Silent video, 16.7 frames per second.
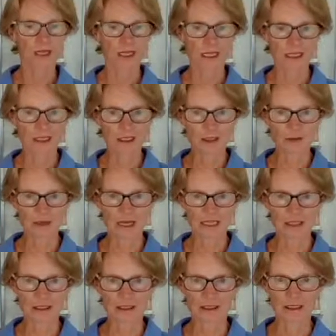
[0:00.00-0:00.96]

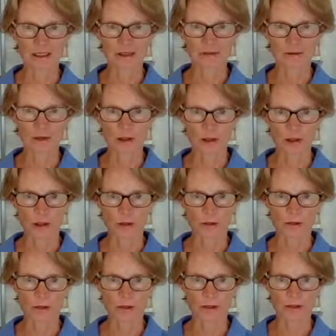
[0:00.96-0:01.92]
independently of the
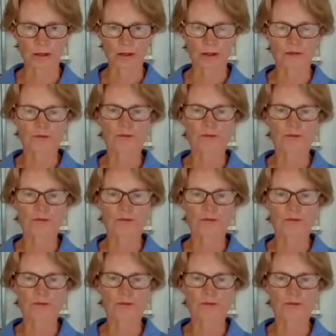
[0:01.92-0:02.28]
shoulders,